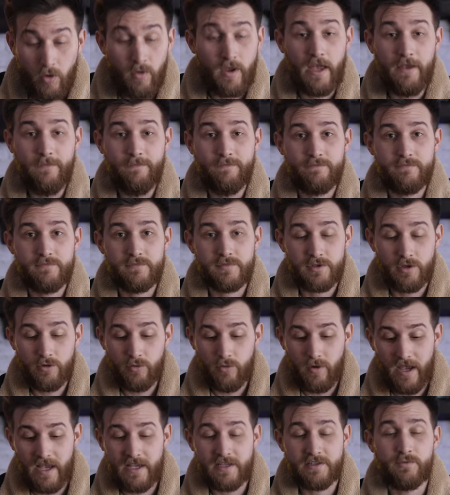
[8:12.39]
Okay, so
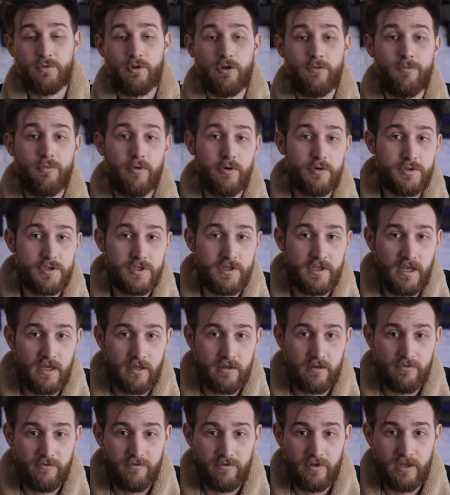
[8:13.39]
as we're approaching the
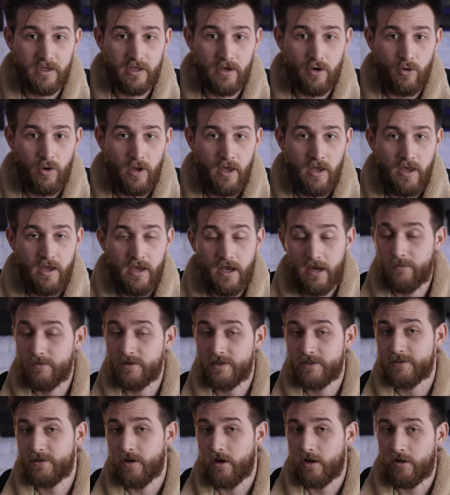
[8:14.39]
end of the video, I'm
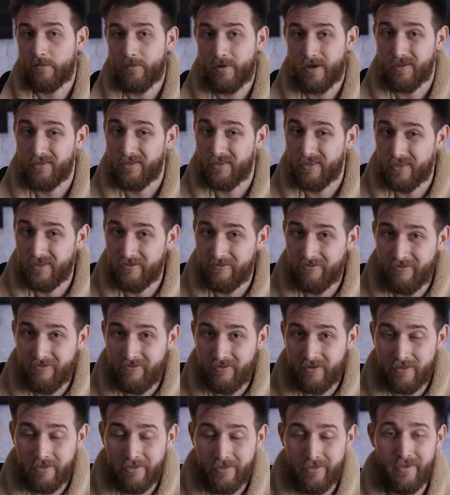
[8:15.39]
gonna talk about the
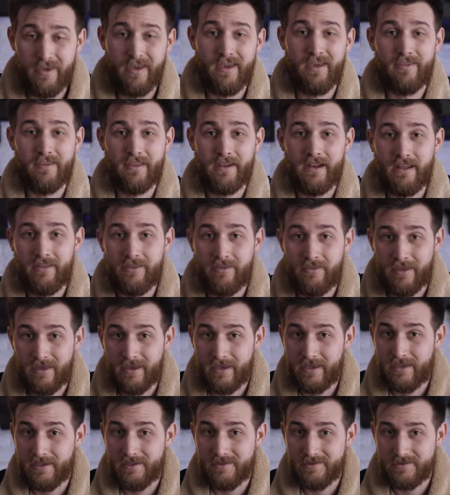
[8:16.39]
fifth thing that I
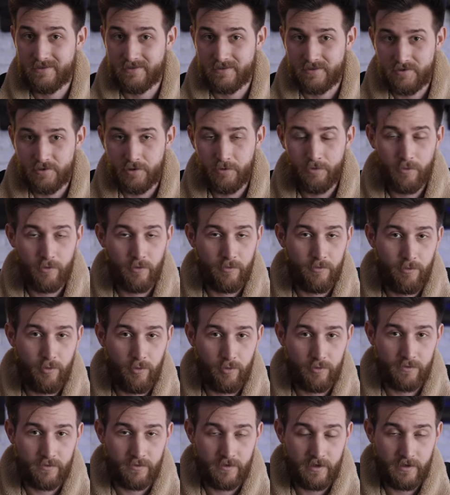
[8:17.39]
think is super
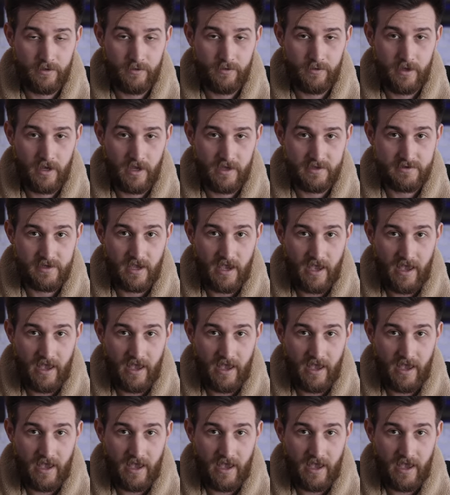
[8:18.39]
important that you guys